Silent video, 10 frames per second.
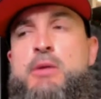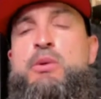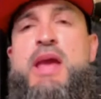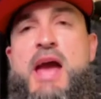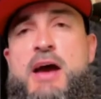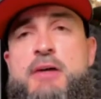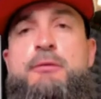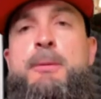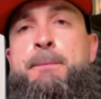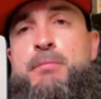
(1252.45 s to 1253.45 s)
have
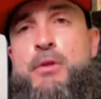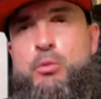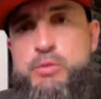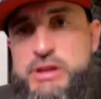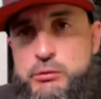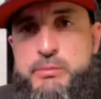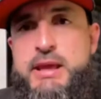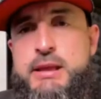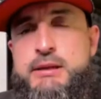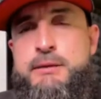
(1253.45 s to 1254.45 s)
real
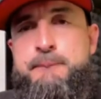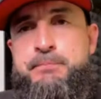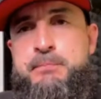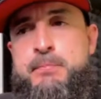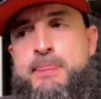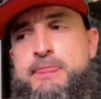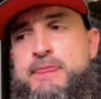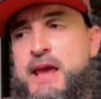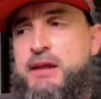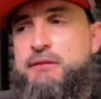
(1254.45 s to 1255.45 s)
men
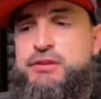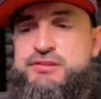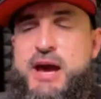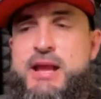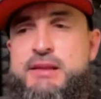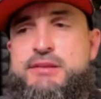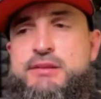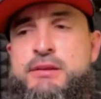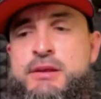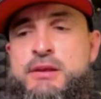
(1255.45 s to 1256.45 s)
that have decided
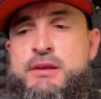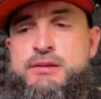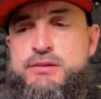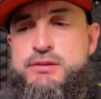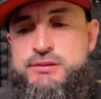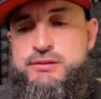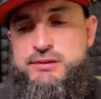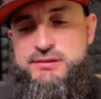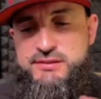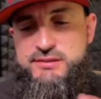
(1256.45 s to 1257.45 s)

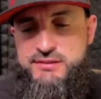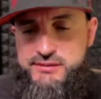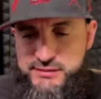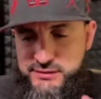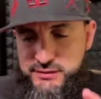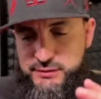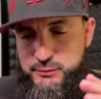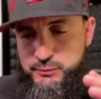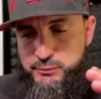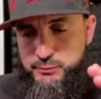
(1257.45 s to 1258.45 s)
to
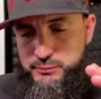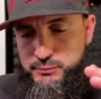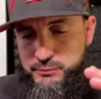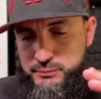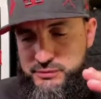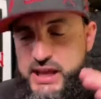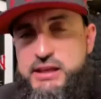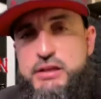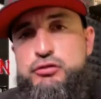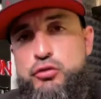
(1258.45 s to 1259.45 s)

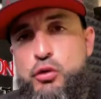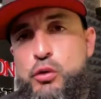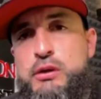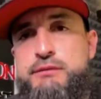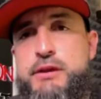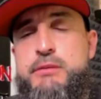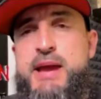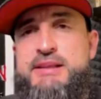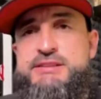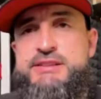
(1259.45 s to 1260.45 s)
take control of their
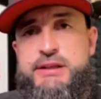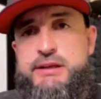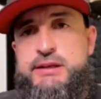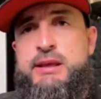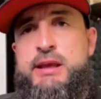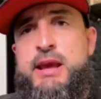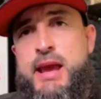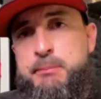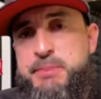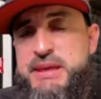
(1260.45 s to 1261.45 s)
masculinity
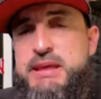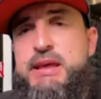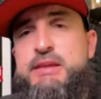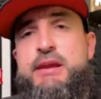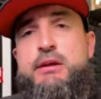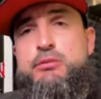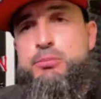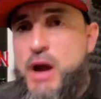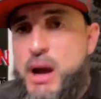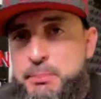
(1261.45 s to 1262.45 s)
and be in their
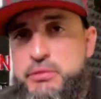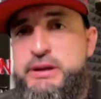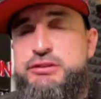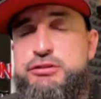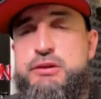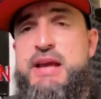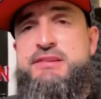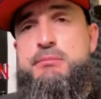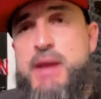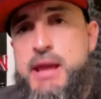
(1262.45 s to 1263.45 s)
proper nature as
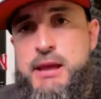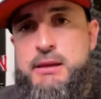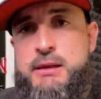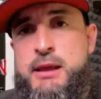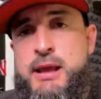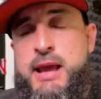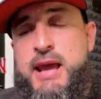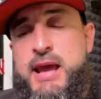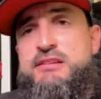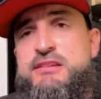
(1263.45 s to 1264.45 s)
a man,
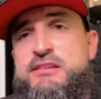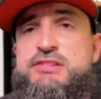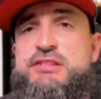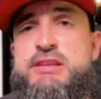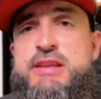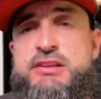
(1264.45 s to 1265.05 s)
and then teach the next